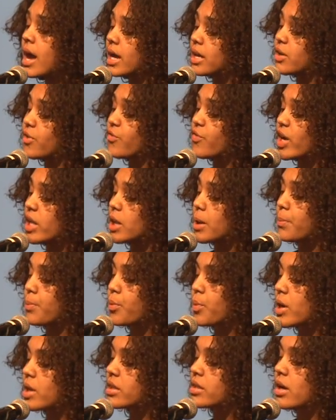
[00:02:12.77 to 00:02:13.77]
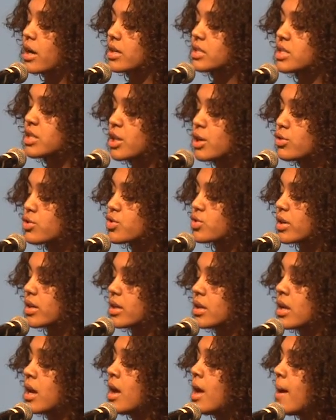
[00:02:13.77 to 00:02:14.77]
and develop with. Our
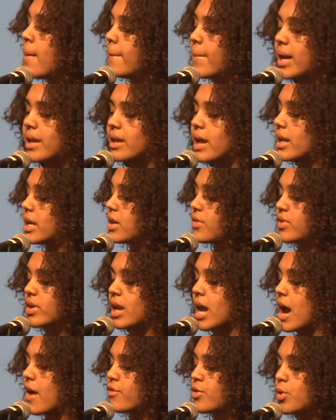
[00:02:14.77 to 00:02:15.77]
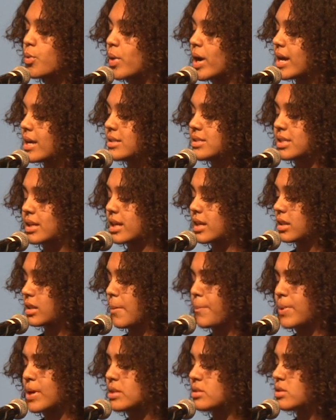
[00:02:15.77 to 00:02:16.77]
children may not even have a way to get
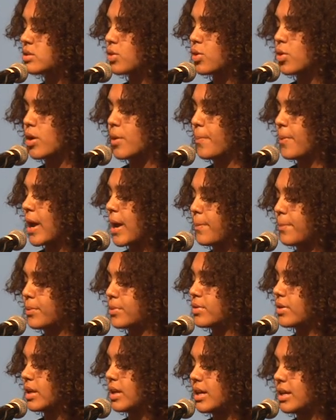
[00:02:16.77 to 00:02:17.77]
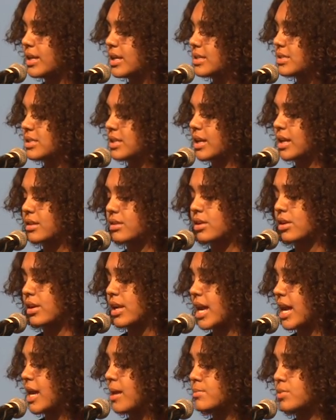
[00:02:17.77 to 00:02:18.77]
the pencil or paper needed to get their
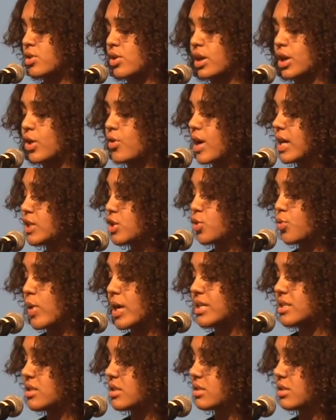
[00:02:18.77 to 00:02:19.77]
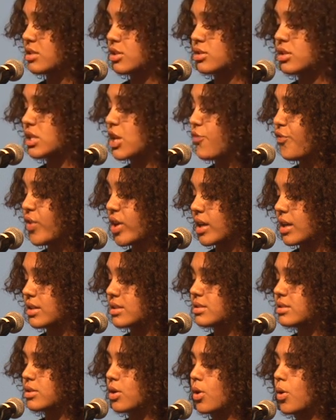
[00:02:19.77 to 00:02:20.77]
names on a graduation
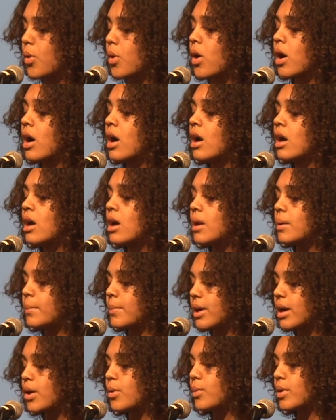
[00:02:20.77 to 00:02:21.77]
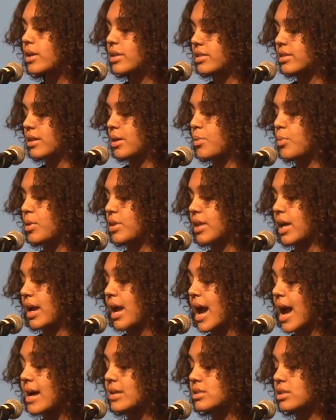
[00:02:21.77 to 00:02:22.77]
certificate. So bear with them when they
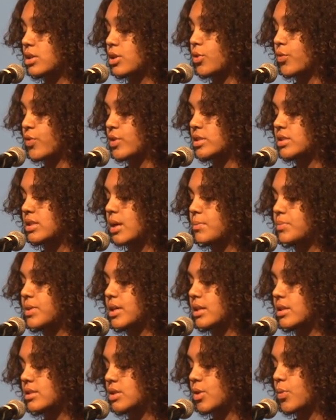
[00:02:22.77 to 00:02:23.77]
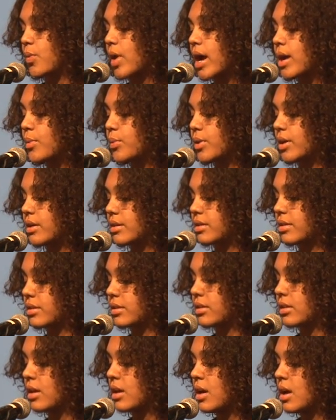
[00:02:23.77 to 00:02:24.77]
ask you for something to write with,
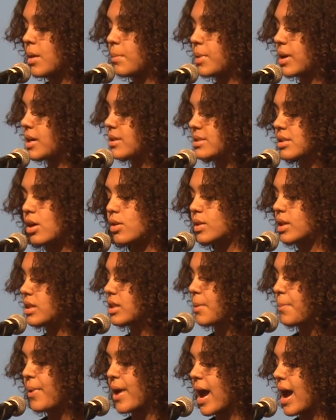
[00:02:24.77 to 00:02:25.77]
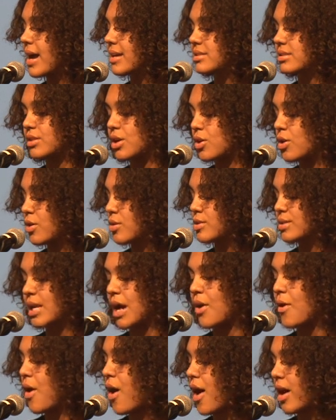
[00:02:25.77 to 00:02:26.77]
because only the past knows
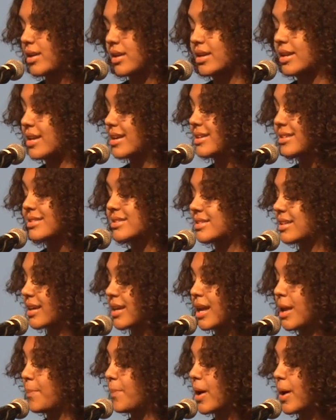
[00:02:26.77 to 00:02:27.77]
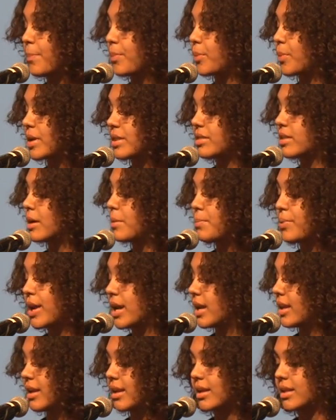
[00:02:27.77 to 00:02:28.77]
how hard it is to keep up with a
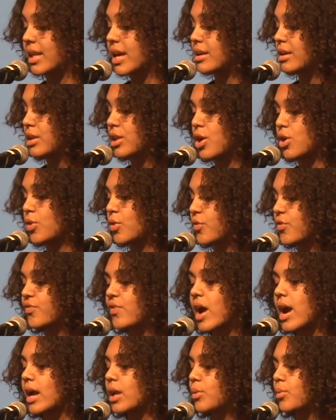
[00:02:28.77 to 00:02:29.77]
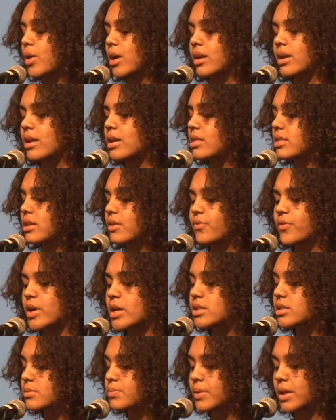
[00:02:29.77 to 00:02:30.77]
pen, let alone find one in the
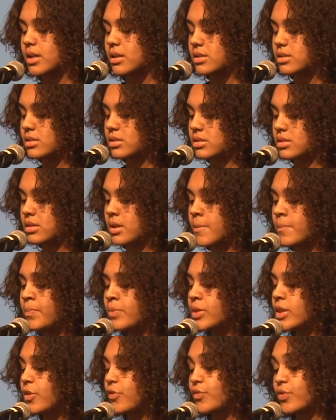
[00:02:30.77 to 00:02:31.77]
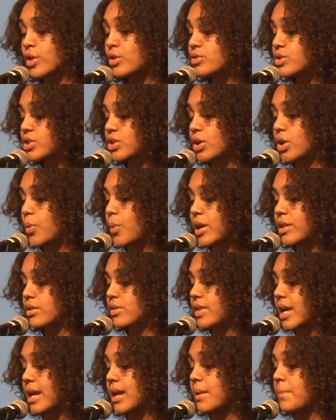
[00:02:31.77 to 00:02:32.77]
first place. The future, whether
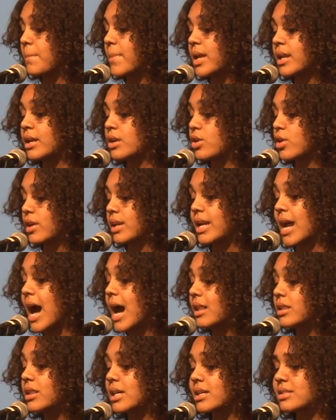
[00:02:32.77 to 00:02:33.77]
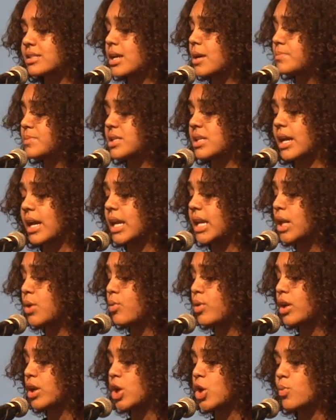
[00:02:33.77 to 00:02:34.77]
they admit it or not, looks up to
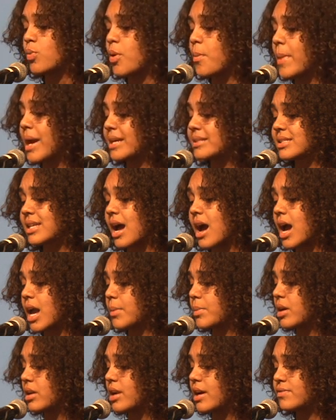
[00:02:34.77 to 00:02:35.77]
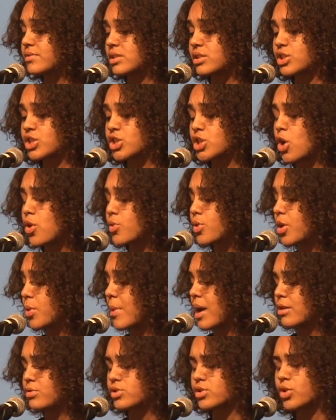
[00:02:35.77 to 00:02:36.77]
anyone who will make time enough to show them
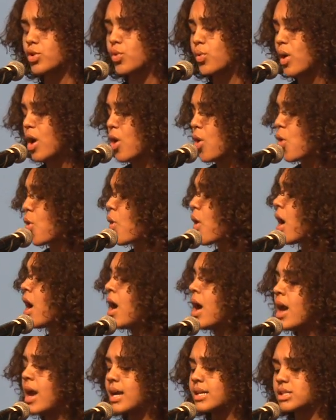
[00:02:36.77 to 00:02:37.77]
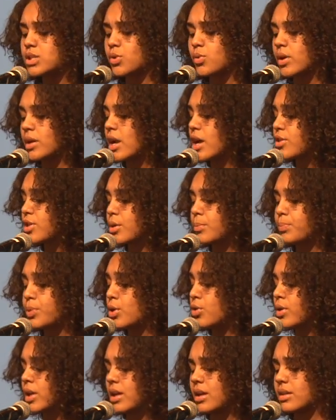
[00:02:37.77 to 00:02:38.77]
how to grow into another
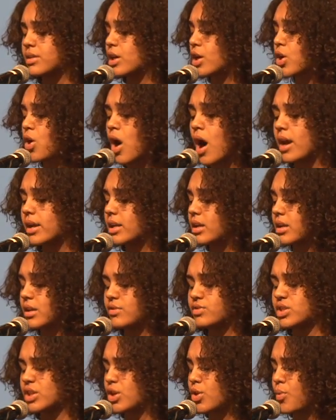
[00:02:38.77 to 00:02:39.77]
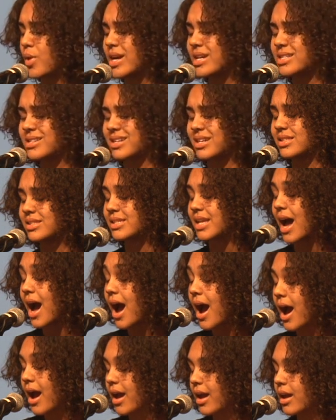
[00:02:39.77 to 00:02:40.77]
beauty in the garden of generations.
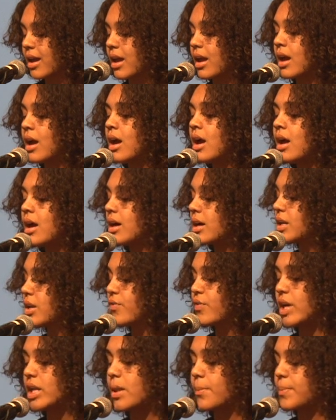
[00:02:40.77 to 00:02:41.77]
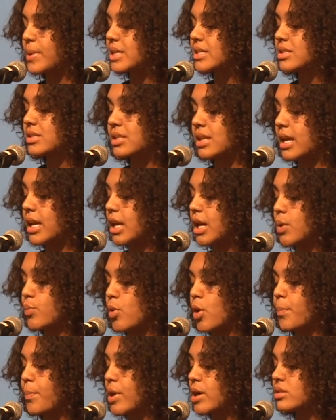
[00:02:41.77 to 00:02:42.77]
I, a developing seed,
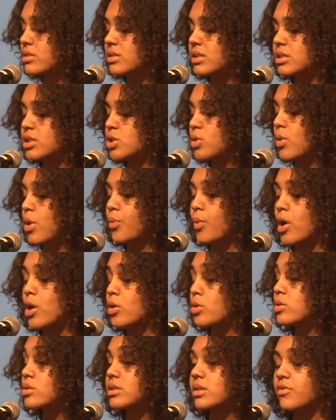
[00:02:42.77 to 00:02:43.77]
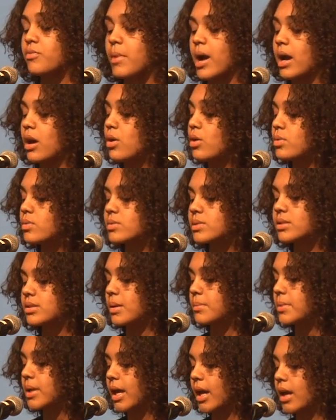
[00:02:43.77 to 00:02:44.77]
will burst into a rose of my own
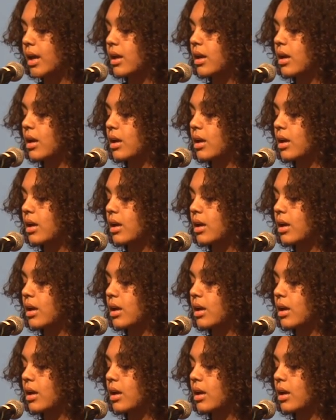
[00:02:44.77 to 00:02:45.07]
someday.